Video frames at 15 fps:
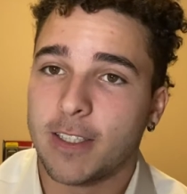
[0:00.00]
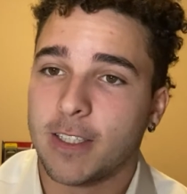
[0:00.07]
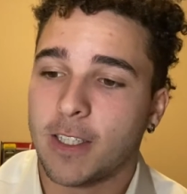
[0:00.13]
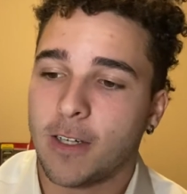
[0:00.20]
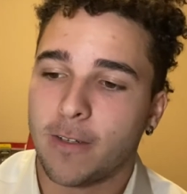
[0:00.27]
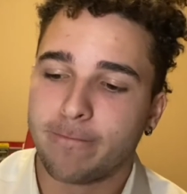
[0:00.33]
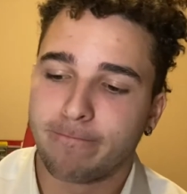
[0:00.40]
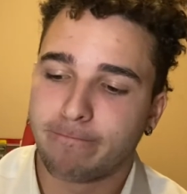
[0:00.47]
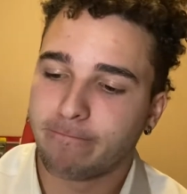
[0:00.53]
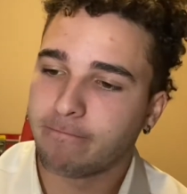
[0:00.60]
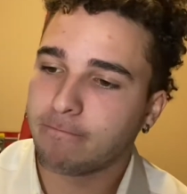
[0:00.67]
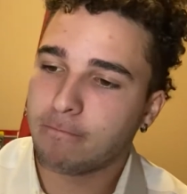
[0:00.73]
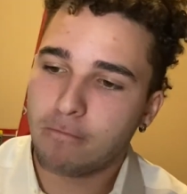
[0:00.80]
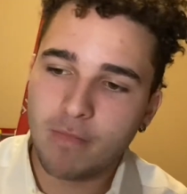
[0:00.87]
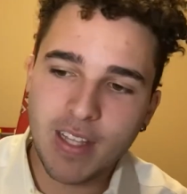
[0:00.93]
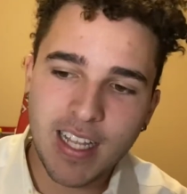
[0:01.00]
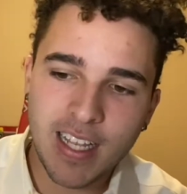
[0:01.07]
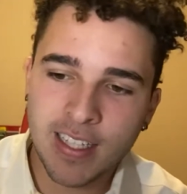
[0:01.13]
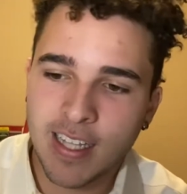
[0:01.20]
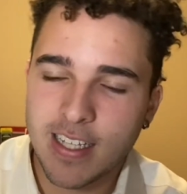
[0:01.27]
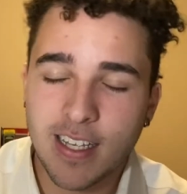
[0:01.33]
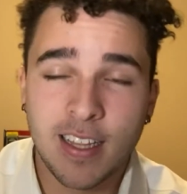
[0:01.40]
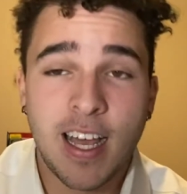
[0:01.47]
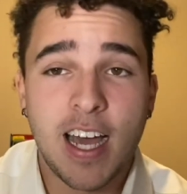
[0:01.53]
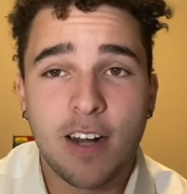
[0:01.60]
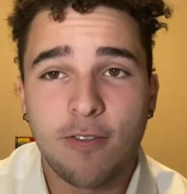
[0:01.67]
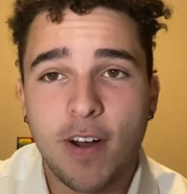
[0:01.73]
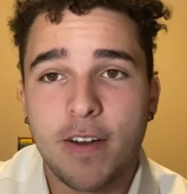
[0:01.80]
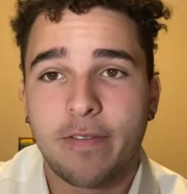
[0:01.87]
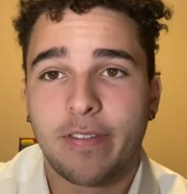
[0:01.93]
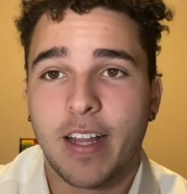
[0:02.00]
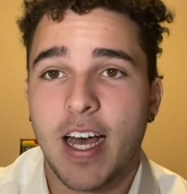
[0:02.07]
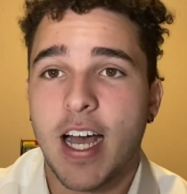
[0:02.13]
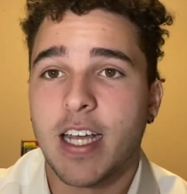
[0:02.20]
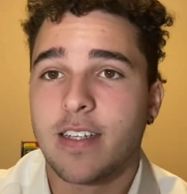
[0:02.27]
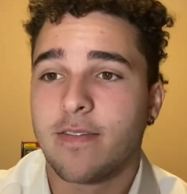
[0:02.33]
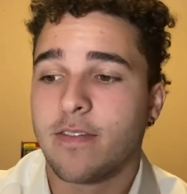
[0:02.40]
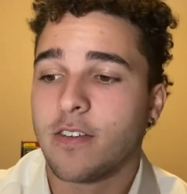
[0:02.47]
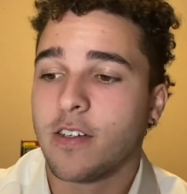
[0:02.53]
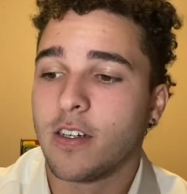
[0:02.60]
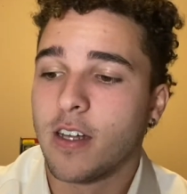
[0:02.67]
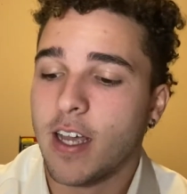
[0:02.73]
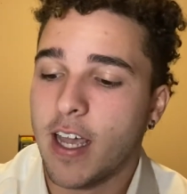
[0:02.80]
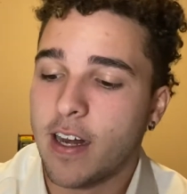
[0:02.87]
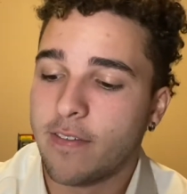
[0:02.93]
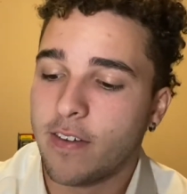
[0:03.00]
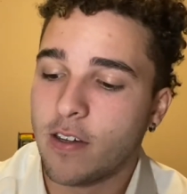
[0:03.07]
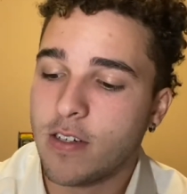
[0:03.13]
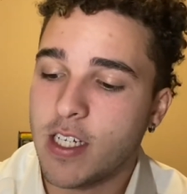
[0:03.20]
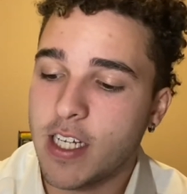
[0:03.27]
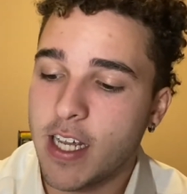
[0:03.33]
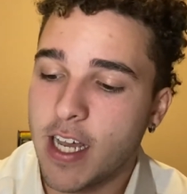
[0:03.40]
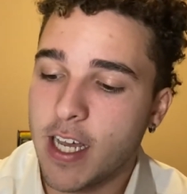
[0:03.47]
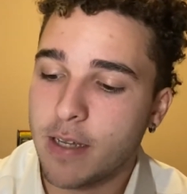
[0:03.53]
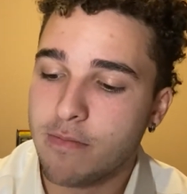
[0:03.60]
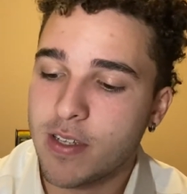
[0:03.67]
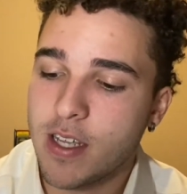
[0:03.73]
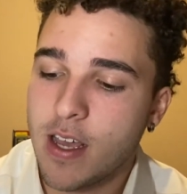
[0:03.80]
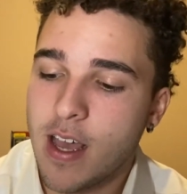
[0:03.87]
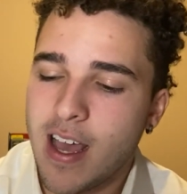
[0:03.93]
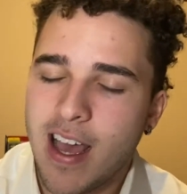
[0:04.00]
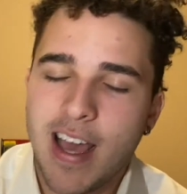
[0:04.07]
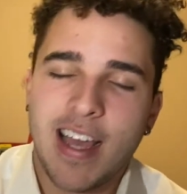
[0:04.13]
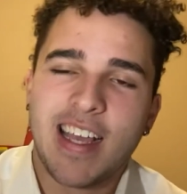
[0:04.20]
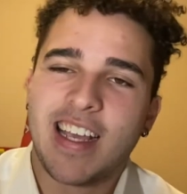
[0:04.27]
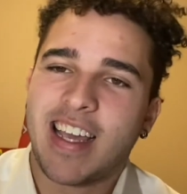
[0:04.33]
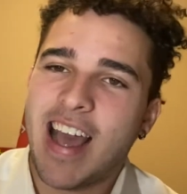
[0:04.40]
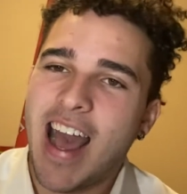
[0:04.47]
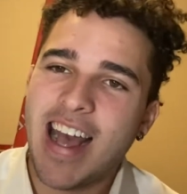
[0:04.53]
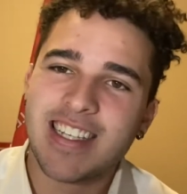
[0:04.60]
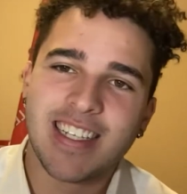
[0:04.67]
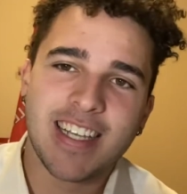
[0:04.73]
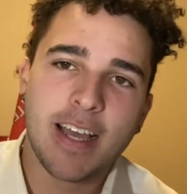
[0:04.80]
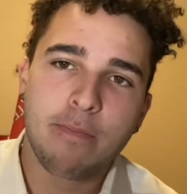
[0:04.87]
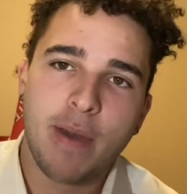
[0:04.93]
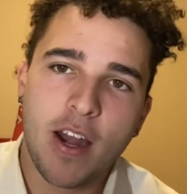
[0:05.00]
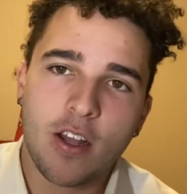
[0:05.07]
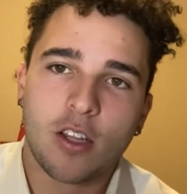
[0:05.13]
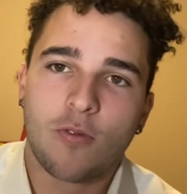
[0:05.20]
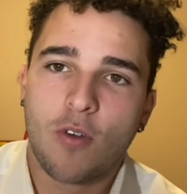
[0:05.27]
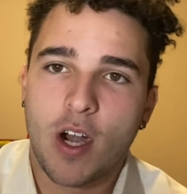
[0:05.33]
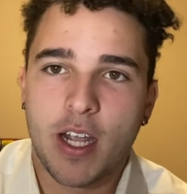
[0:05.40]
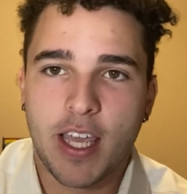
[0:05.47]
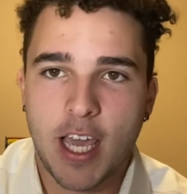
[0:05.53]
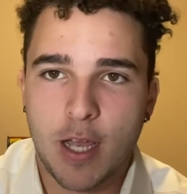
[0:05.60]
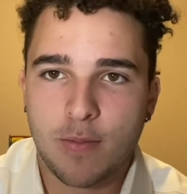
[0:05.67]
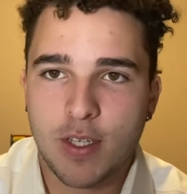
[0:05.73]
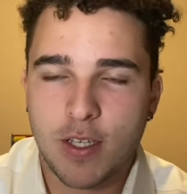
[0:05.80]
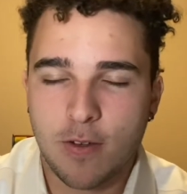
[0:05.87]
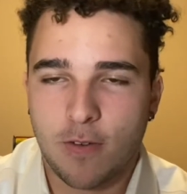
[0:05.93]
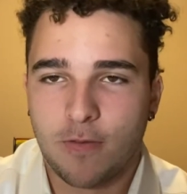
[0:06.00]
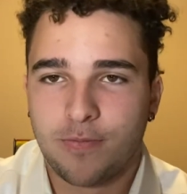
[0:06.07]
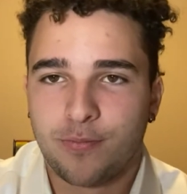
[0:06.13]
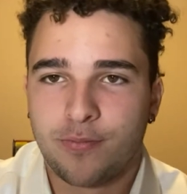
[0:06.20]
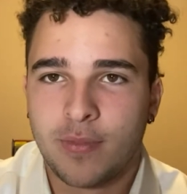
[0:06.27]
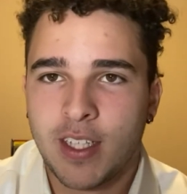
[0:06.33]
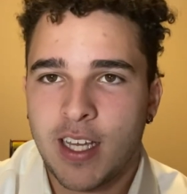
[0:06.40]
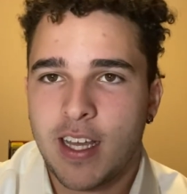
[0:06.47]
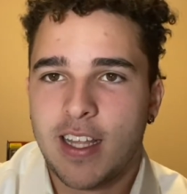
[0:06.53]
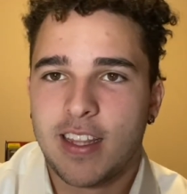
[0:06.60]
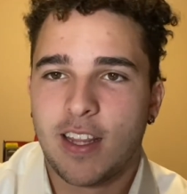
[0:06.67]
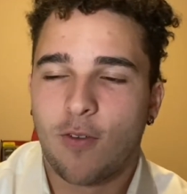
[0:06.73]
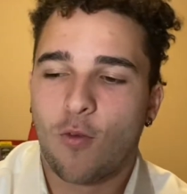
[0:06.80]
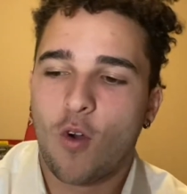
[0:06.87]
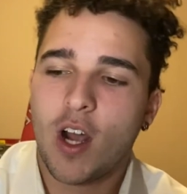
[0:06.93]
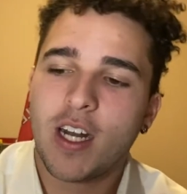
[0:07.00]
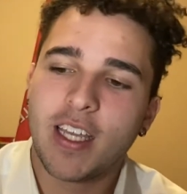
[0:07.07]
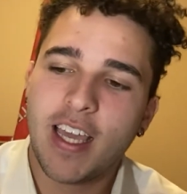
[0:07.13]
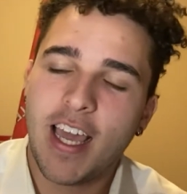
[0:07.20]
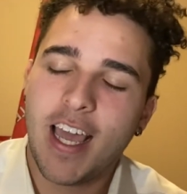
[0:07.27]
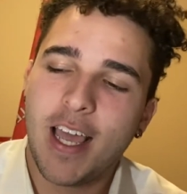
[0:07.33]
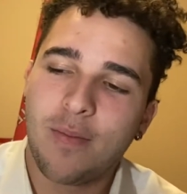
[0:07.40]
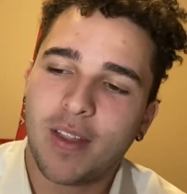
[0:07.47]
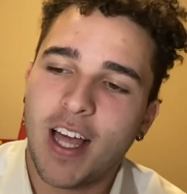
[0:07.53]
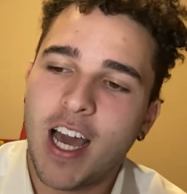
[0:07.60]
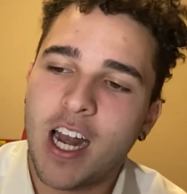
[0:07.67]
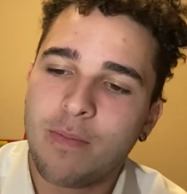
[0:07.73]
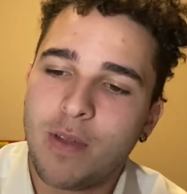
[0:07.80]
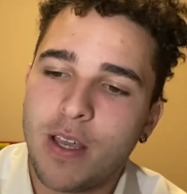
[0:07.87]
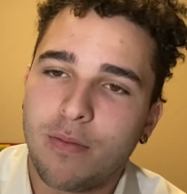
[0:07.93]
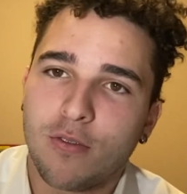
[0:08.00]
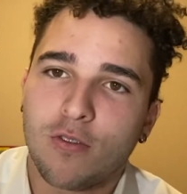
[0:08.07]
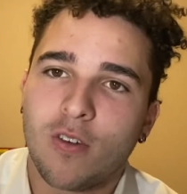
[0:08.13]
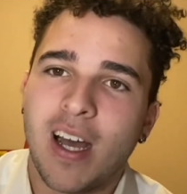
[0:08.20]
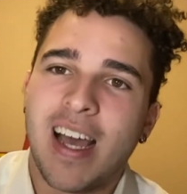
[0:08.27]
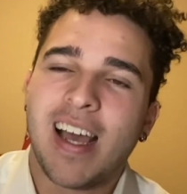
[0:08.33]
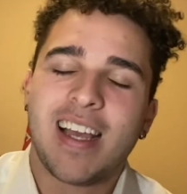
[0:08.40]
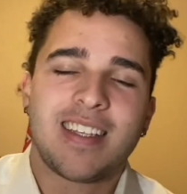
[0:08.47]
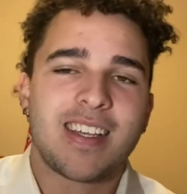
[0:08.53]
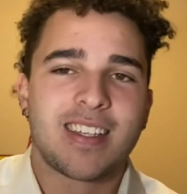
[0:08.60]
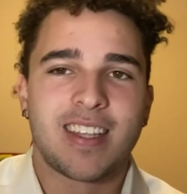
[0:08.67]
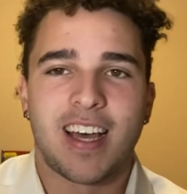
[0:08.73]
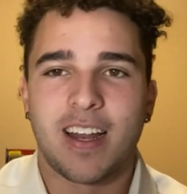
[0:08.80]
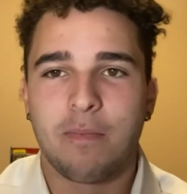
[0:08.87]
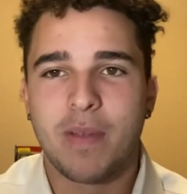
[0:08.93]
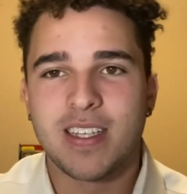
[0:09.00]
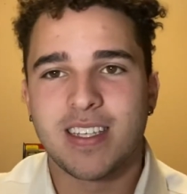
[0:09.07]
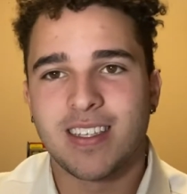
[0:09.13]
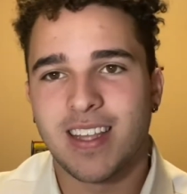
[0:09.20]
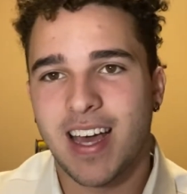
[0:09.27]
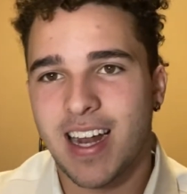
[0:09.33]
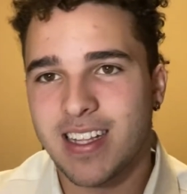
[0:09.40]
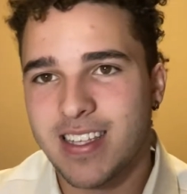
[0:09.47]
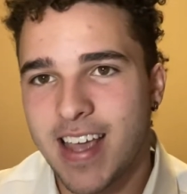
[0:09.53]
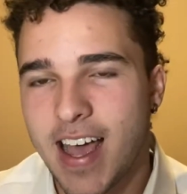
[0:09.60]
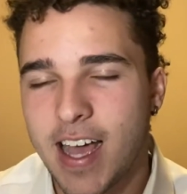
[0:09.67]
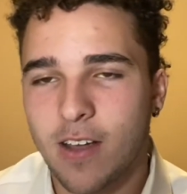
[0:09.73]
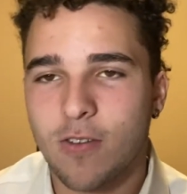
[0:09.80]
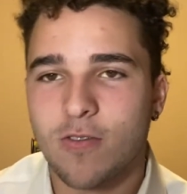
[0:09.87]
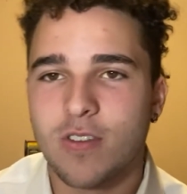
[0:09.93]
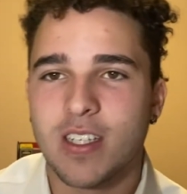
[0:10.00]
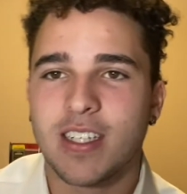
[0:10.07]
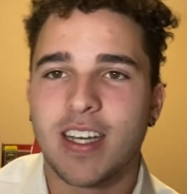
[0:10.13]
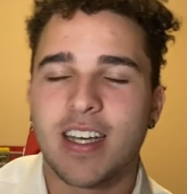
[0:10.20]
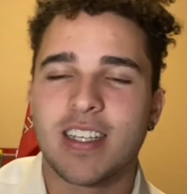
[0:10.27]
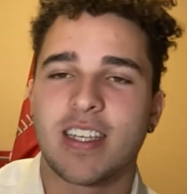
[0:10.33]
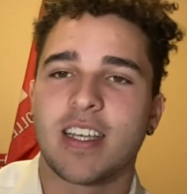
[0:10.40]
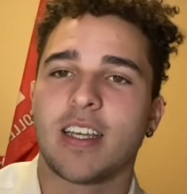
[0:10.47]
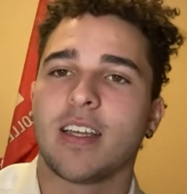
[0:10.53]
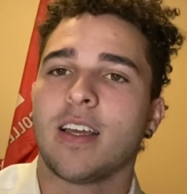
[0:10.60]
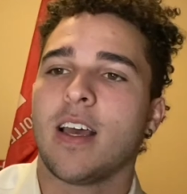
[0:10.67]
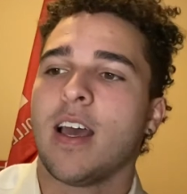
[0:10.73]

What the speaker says: So that's a lot of red flags for NFL GMs. He has to get better in the run game too. The run game, a lot of people, misses a lot of tackles, doesn't,